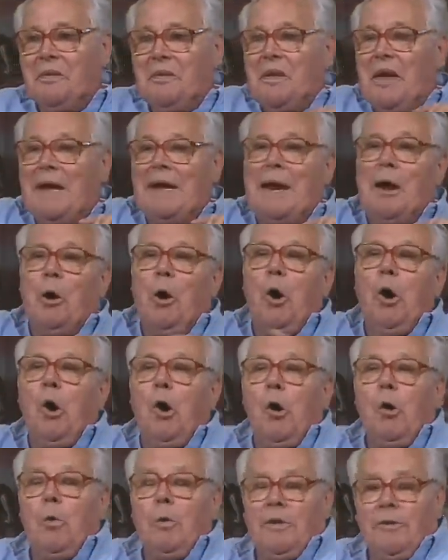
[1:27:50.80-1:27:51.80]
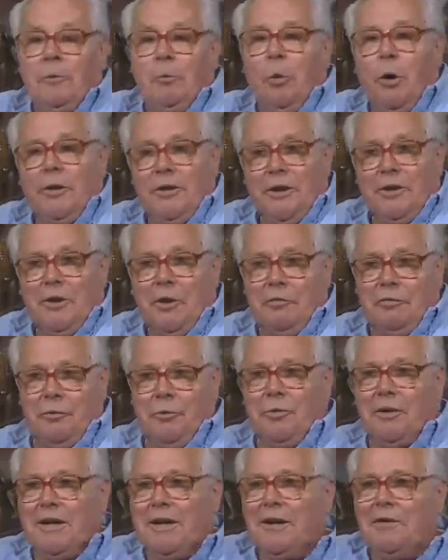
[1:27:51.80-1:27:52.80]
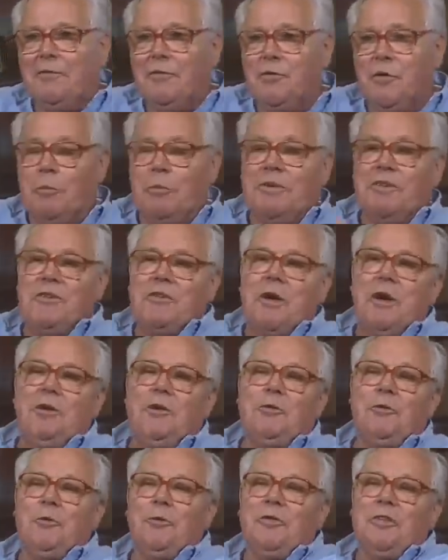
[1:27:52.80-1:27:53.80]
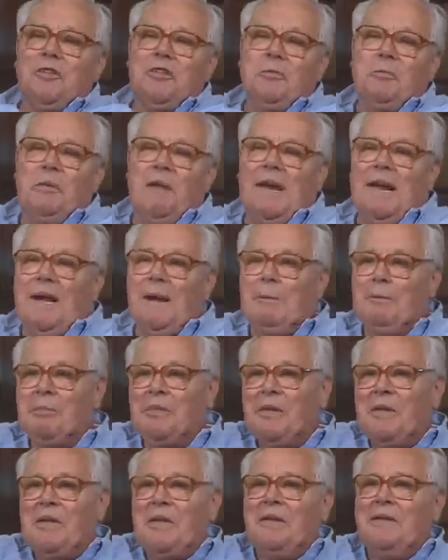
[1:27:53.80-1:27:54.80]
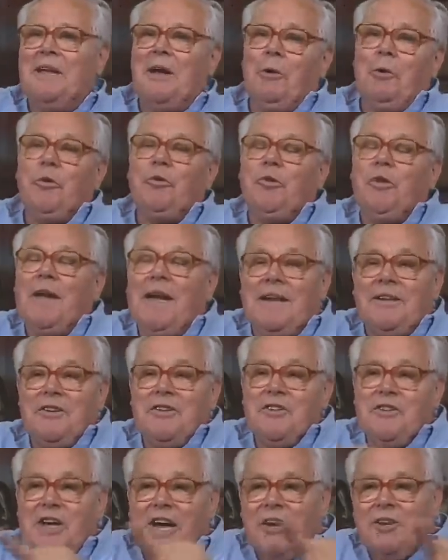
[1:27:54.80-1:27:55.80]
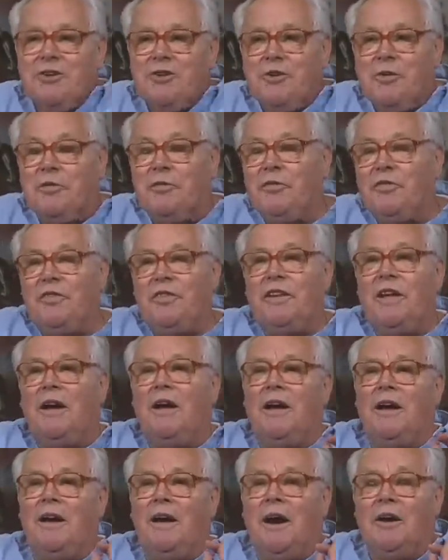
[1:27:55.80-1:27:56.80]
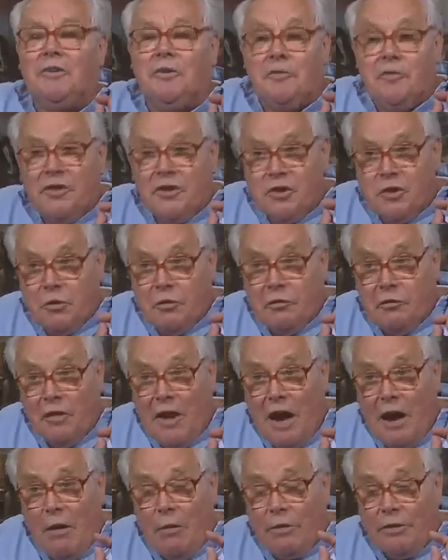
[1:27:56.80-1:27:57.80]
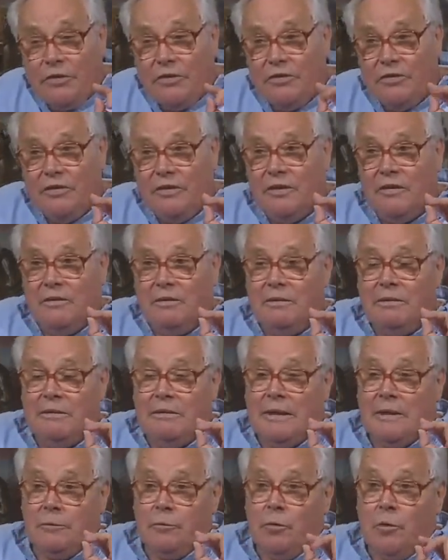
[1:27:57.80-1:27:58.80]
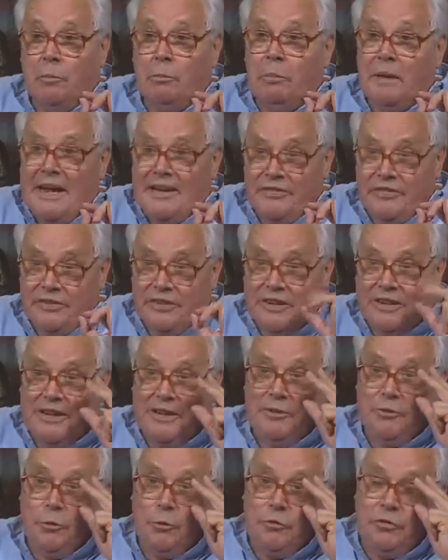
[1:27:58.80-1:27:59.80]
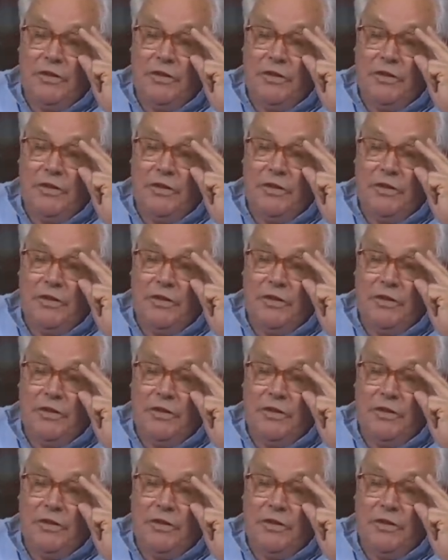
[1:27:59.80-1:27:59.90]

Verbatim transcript: And I always wandered off to the gift shop and started to display. They also had a section of artificial flowers that were plastic in those